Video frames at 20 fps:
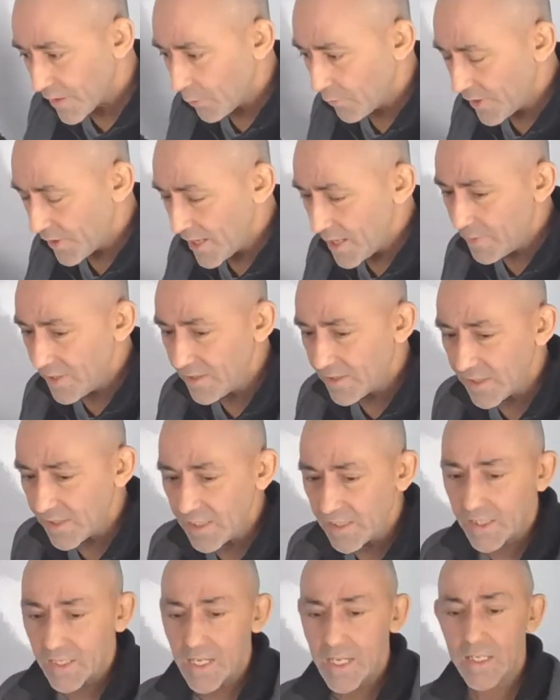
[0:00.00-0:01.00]
With the ABC
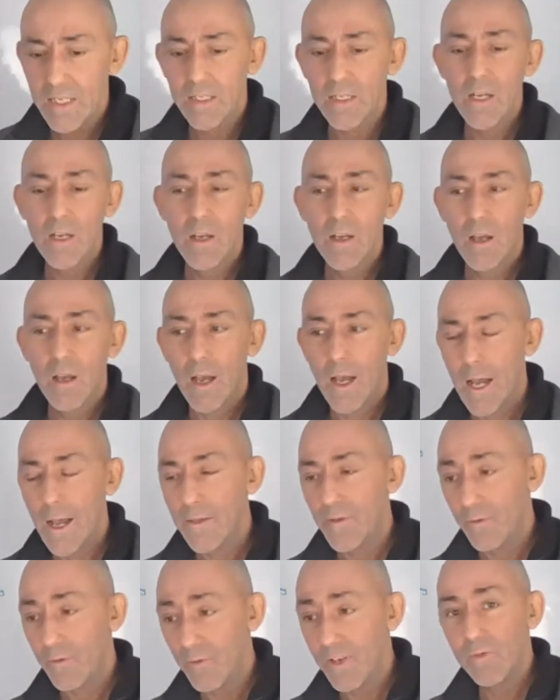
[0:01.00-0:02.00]
state,
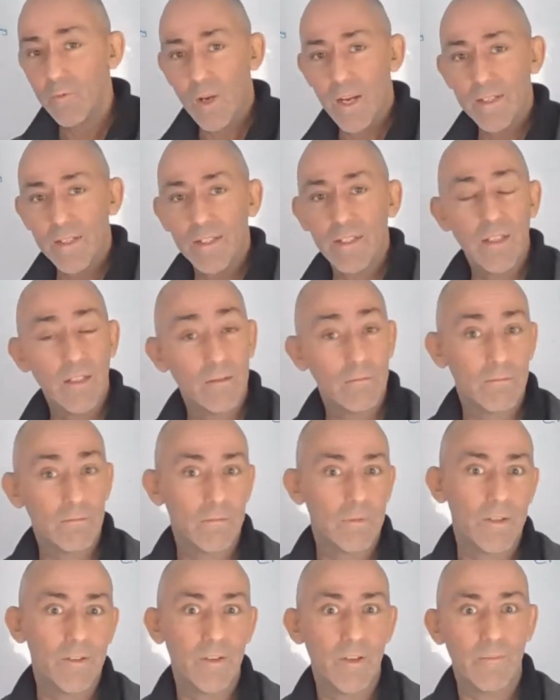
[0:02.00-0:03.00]
the reason why I did it,
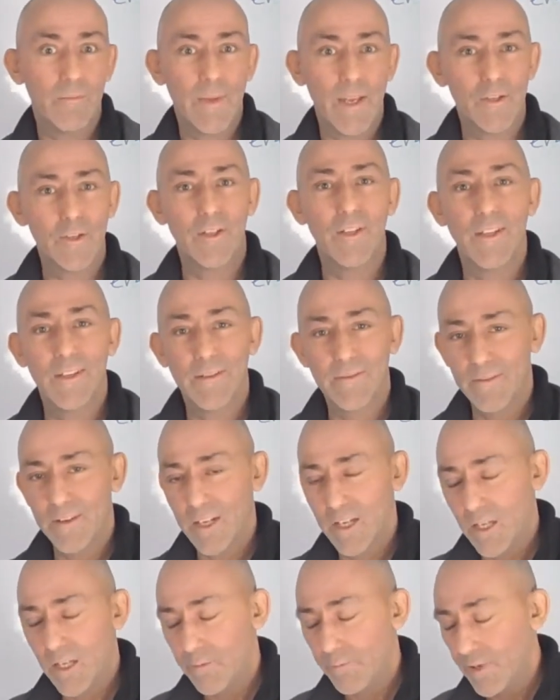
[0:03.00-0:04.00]
I should have mentioned it
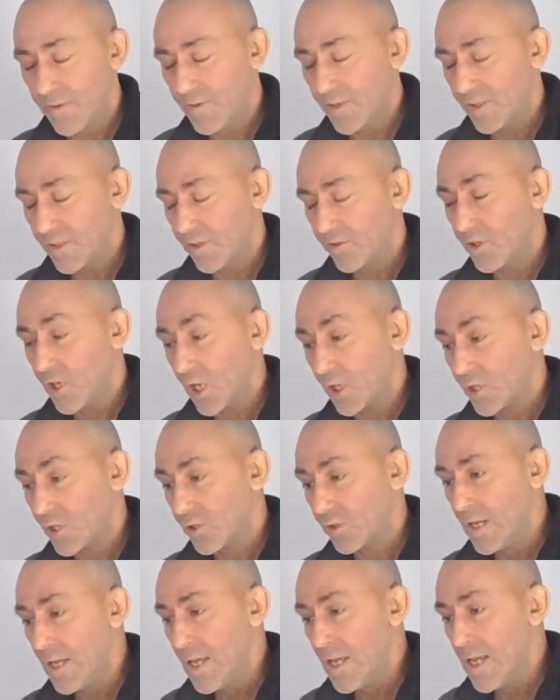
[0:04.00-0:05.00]
in the previous
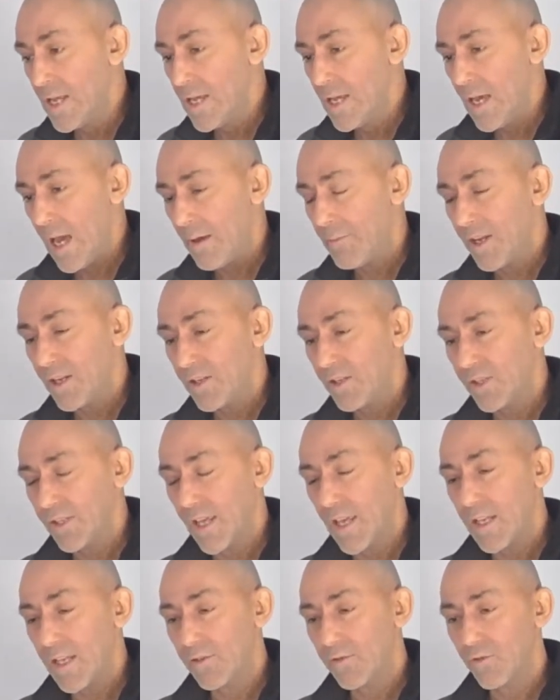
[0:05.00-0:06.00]
introduction, I managed to
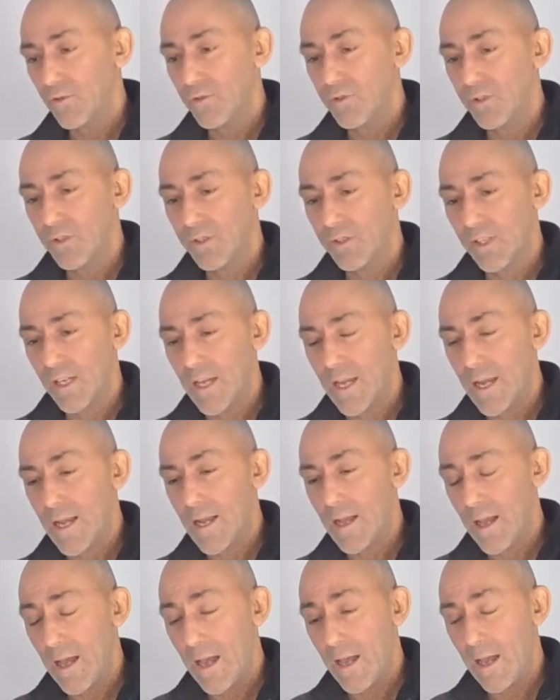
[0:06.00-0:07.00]
get students,
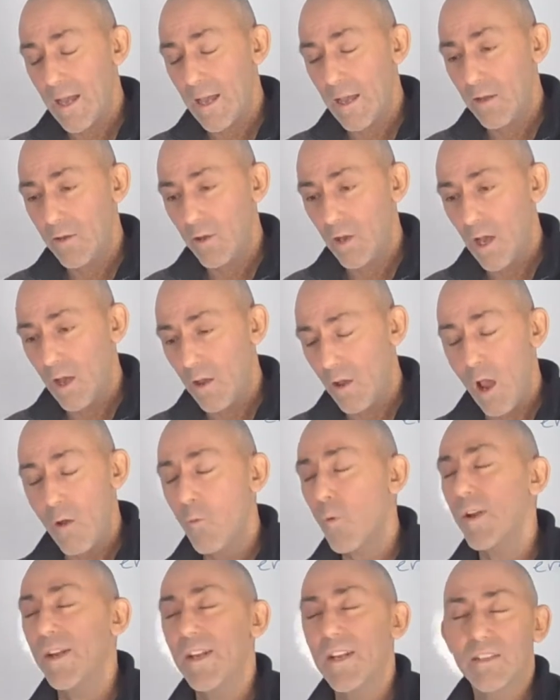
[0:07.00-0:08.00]
I
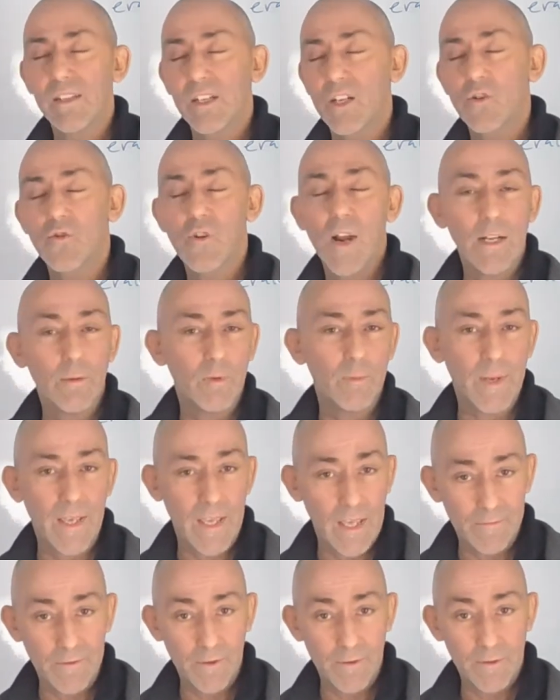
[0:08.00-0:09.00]
witnessed incredible
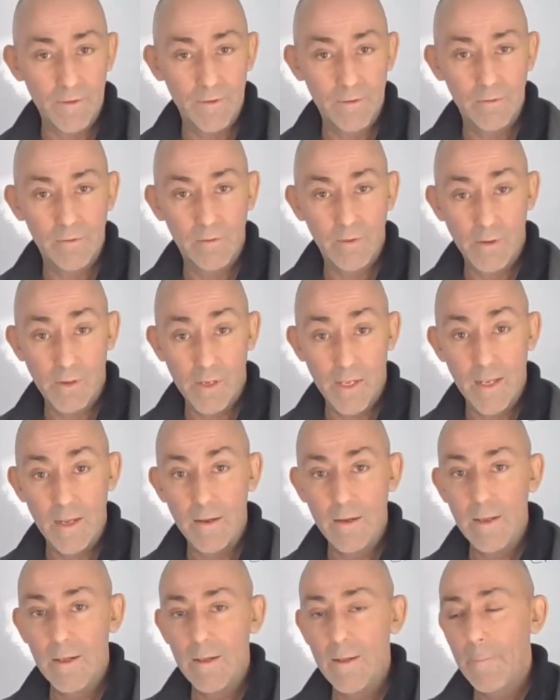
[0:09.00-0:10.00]
behaviours.
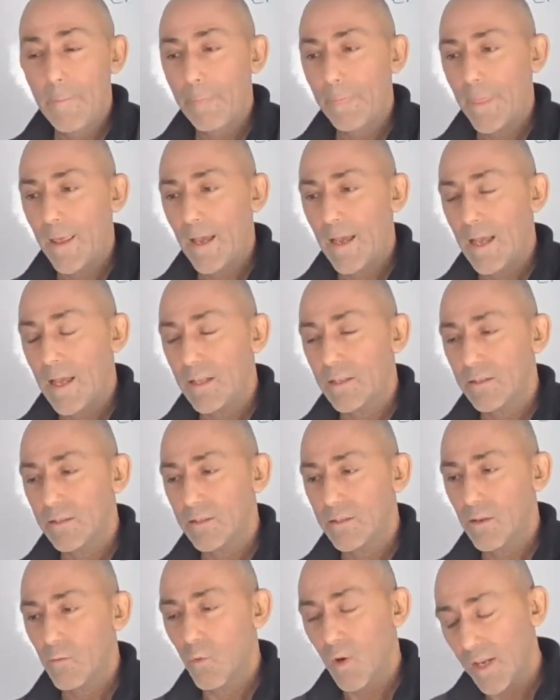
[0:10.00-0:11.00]
Okay, and
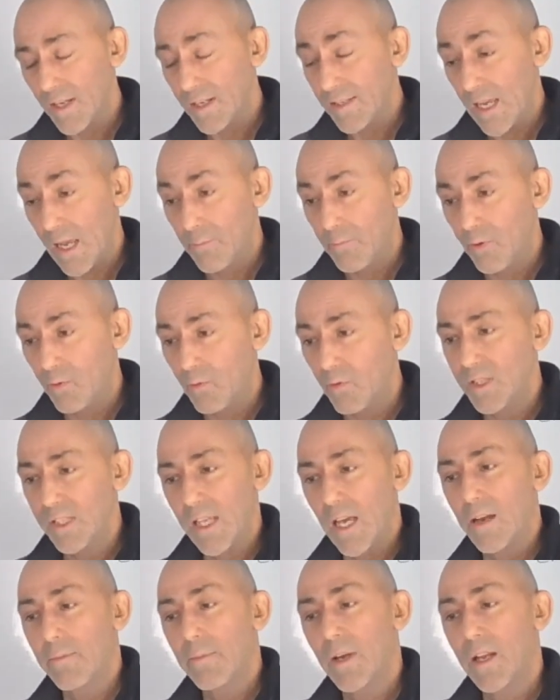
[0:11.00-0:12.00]
one example
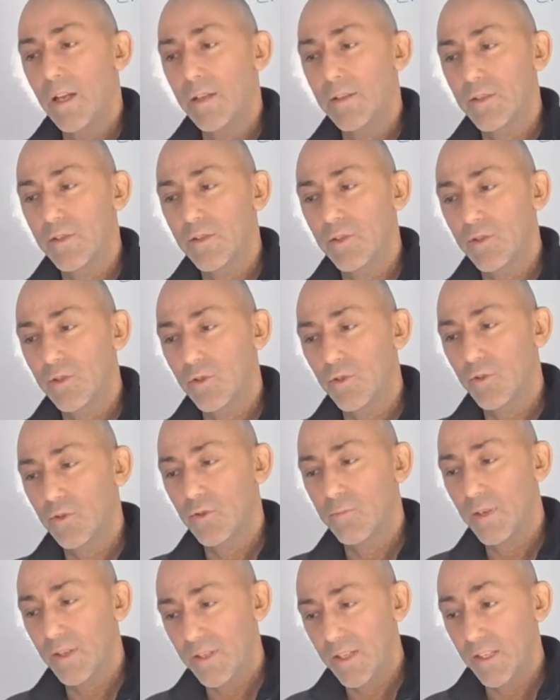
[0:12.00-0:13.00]
was I managed to
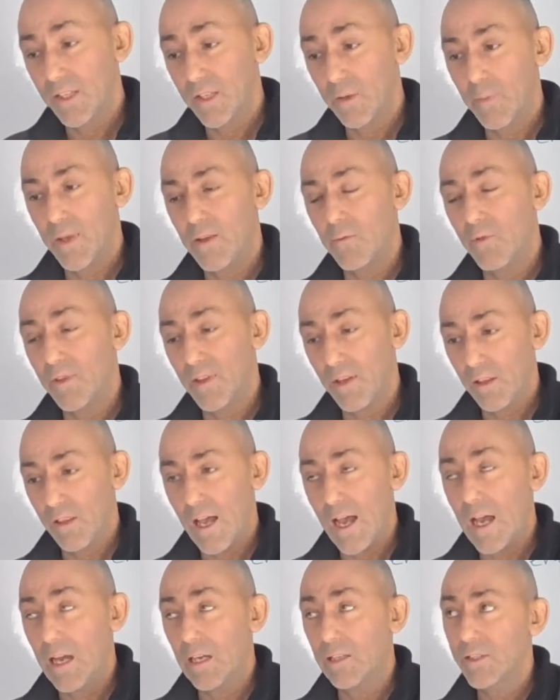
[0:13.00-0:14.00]
participate with a
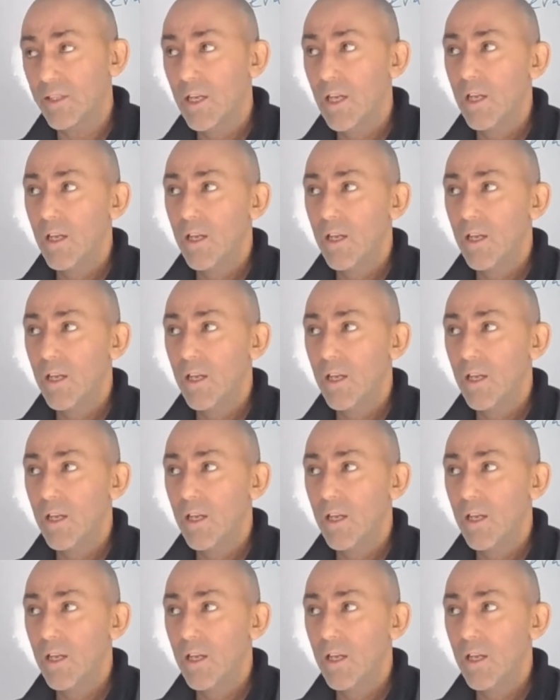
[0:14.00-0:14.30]
class,